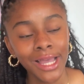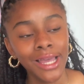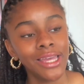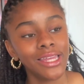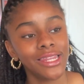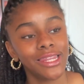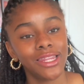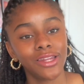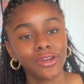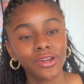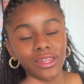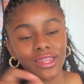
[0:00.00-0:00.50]

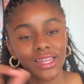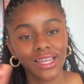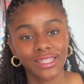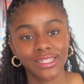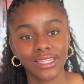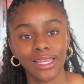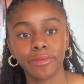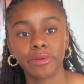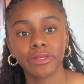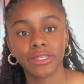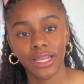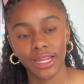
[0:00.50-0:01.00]
Literally that
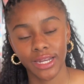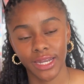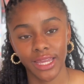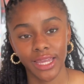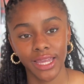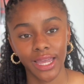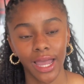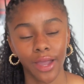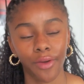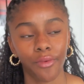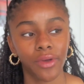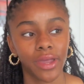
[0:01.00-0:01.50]
same exact day,
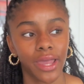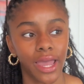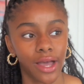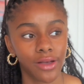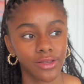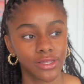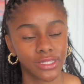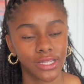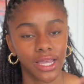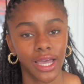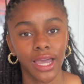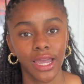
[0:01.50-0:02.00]
I went
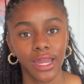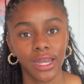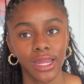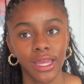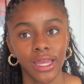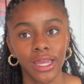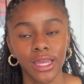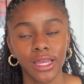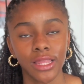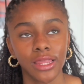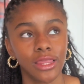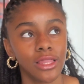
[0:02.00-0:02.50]
outside,
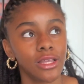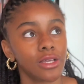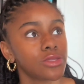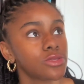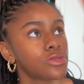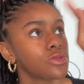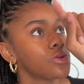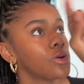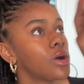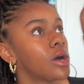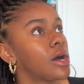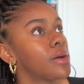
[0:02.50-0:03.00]

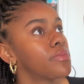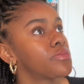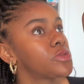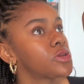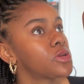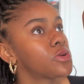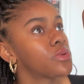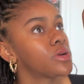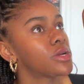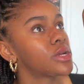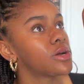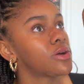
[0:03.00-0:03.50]
looked up through
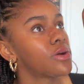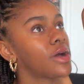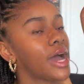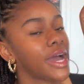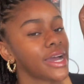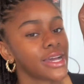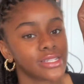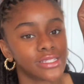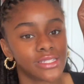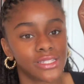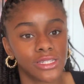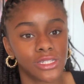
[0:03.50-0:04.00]
the window, I
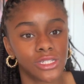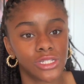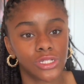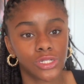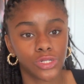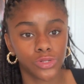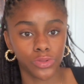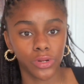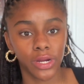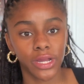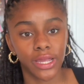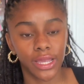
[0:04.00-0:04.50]
could see
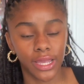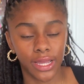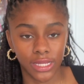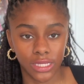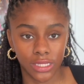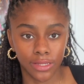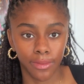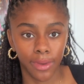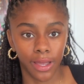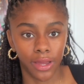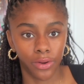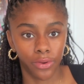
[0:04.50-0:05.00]
straight
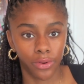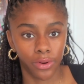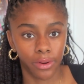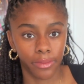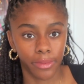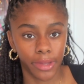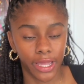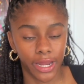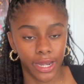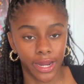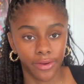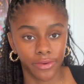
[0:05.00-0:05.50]
into my dorm.
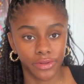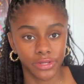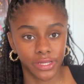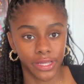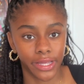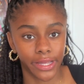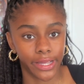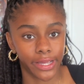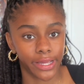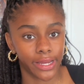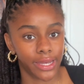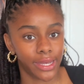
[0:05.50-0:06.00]
And I was
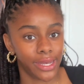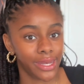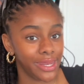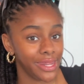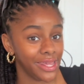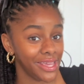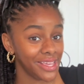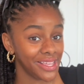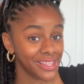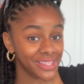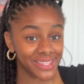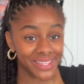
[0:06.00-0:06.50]
like,
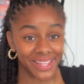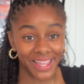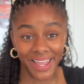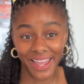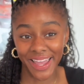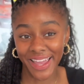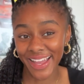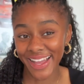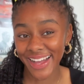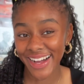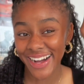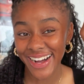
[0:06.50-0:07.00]
this
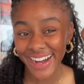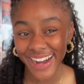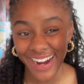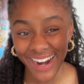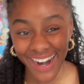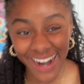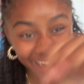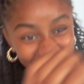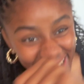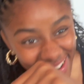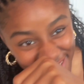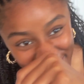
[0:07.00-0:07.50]
ain't gonna
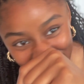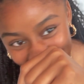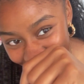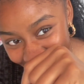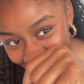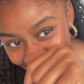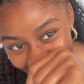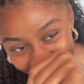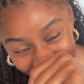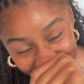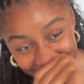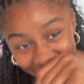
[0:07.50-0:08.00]
hurt,
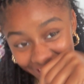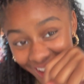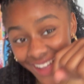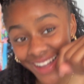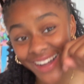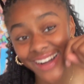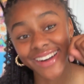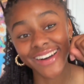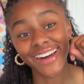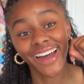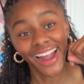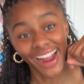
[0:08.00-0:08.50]
buddy. This ain't
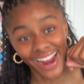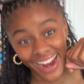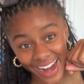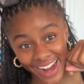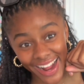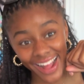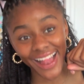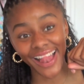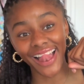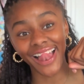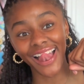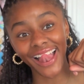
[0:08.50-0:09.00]
gonna
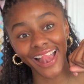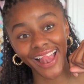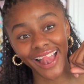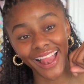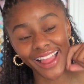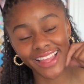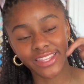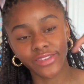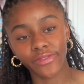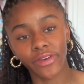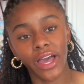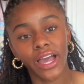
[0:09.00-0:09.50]

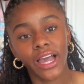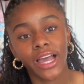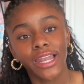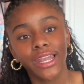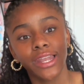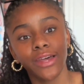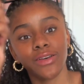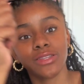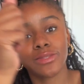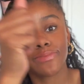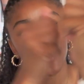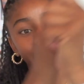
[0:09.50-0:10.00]
hurt. So I
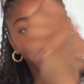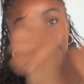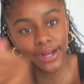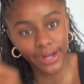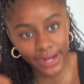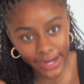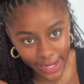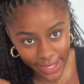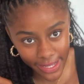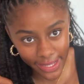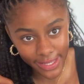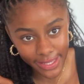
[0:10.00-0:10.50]
closed my
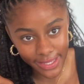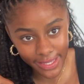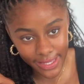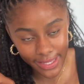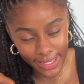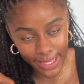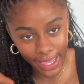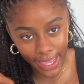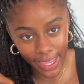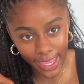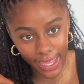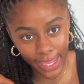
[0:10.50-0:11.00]
curtains,
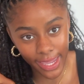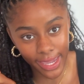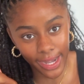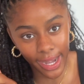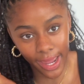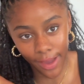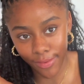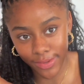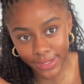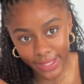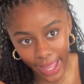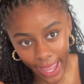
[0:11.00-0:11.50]
and
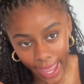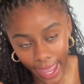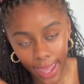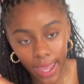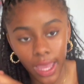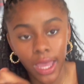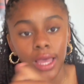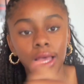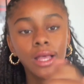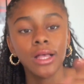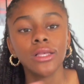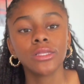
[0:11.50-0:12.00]
that was that.
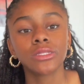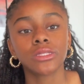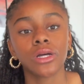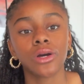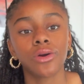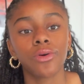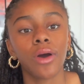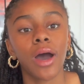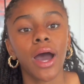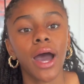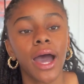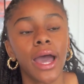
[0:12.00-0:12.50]

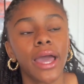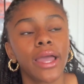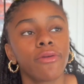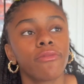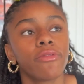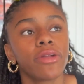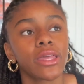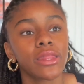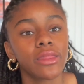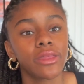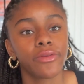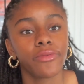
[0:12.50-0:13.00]
So I
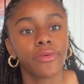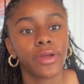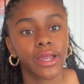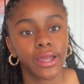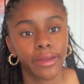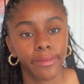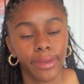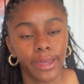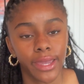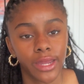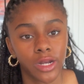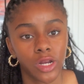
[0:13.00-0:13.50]
really
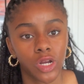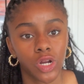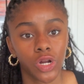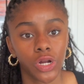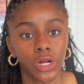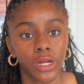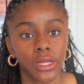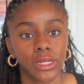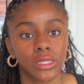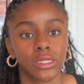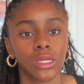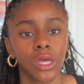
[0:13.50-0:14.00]
recommend
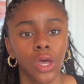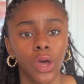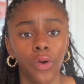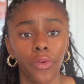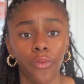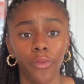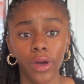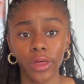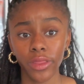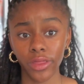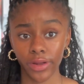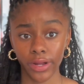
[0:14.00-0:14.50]
curtains,
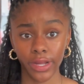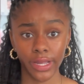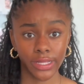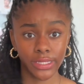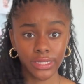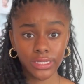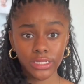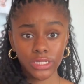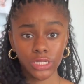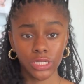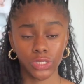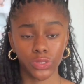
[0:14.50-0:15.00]
whether
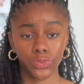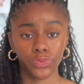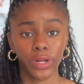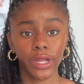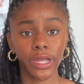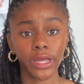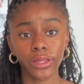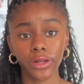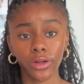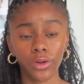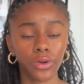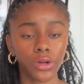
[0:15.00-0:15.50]
it's just
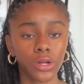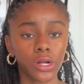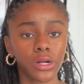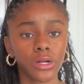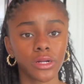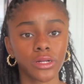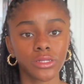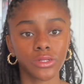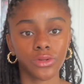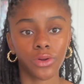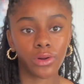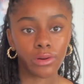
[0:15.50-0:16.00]
regular old
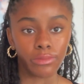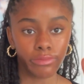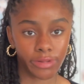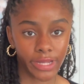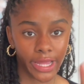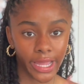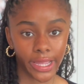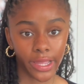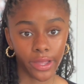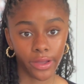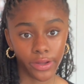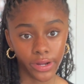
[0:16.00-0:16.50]
curtains or
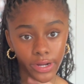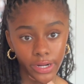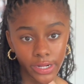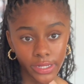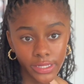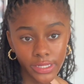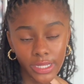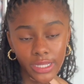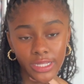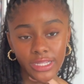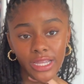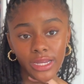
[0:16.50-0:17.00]
blackout
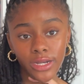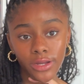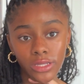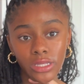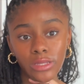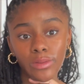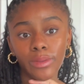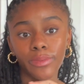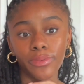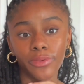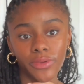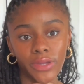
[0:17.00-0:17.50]
curtains, because I know some
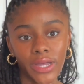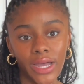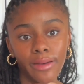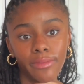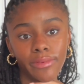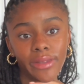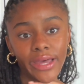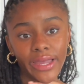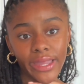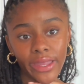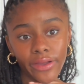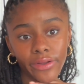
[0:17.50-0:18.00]
people got
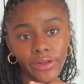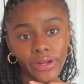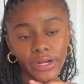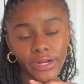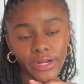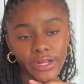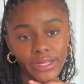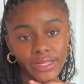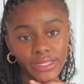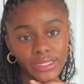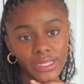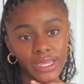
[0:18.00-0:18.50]
blackout
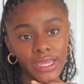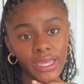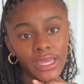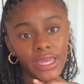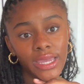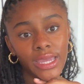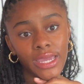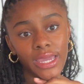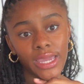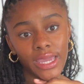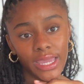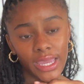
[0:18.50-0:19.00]
curtains,
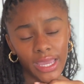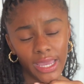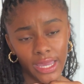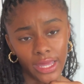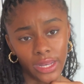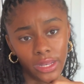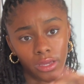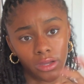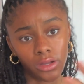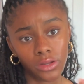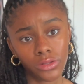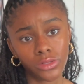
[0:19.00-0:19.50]

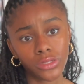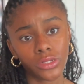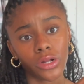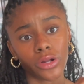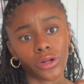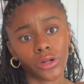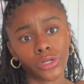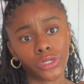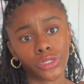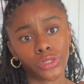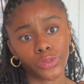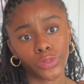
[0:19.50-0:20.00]
and those
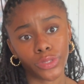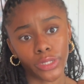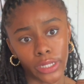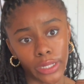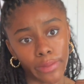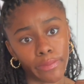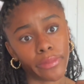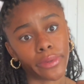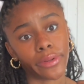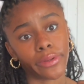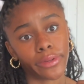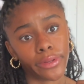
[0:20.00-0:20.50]
are a
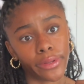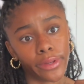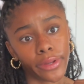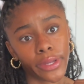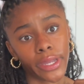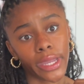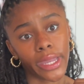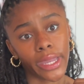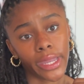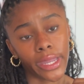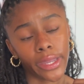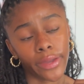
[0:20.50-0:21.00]
dream,
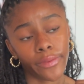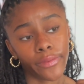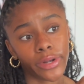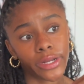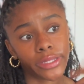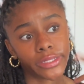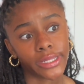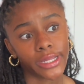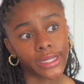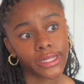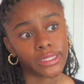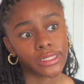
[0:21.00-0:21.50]
okay? When
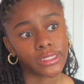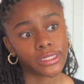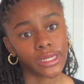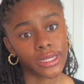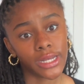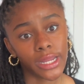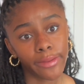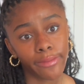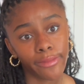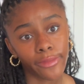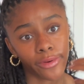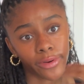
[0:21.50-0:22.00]
it's like a
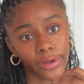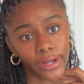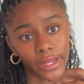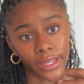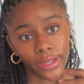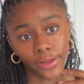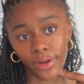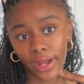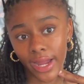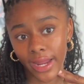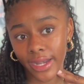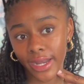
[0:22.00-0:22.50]
Sunday morning,
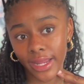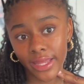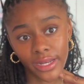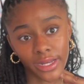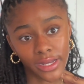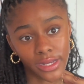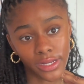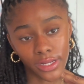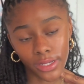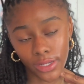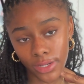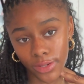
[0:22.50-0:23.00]
you don't got nothing to
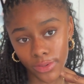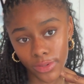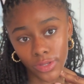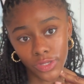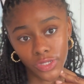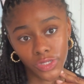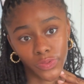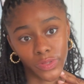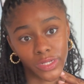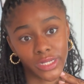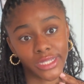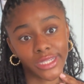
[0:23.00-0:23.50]
do, and you
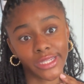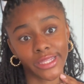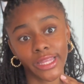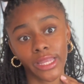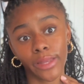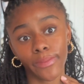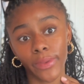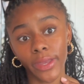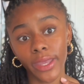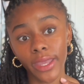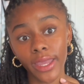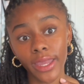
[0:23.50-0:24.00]
just want to
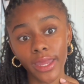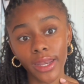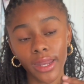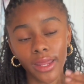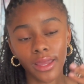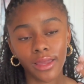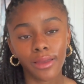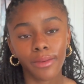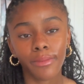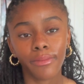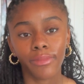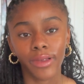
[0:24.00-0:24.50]
sleep in,
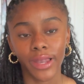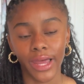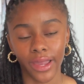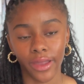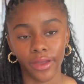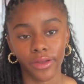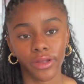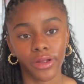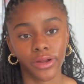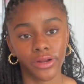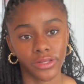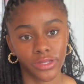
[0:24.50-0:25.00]

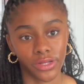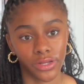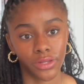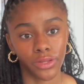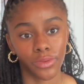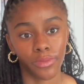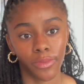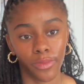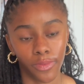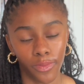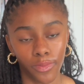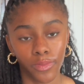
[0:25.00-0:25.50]
blackout curtains are
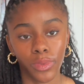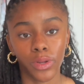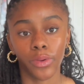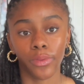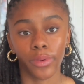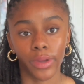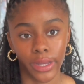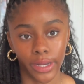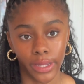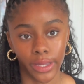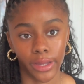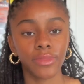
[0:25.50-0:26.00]
the
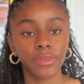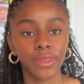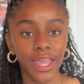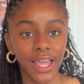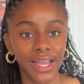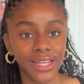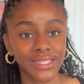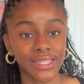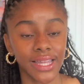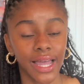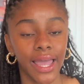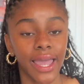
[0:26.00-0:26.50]
way to
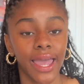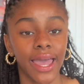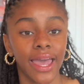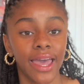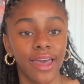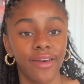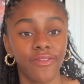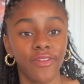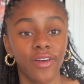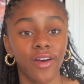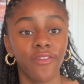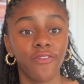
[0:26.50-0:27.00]
Next, I
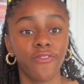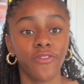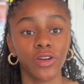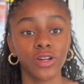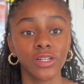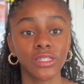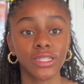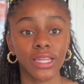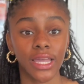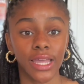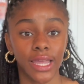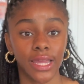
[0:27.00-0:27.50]
have a
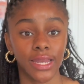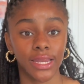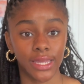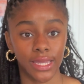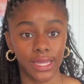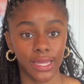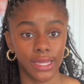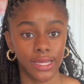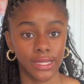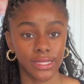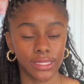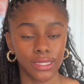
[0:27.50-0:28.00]
first aid
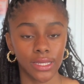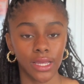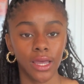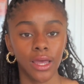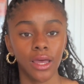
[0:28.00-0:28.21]
kit,